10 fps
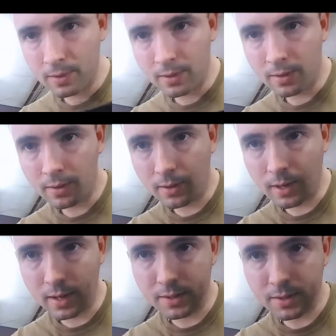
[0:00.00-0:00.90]
You can
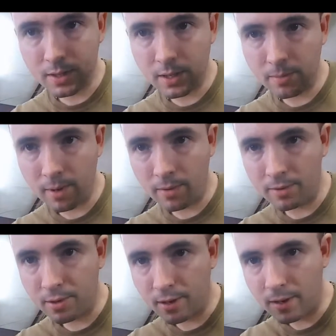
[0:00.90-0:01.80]
kind of see my
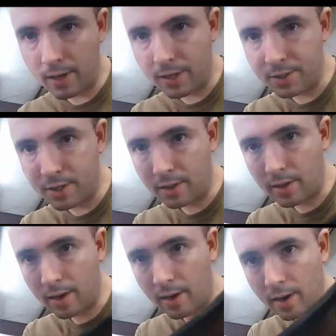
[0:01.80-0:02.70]
return edging
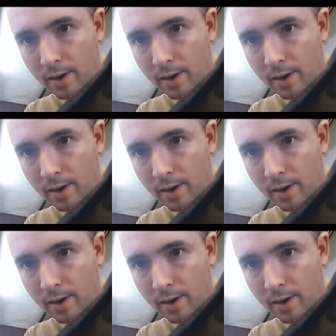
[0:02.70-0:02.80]
there,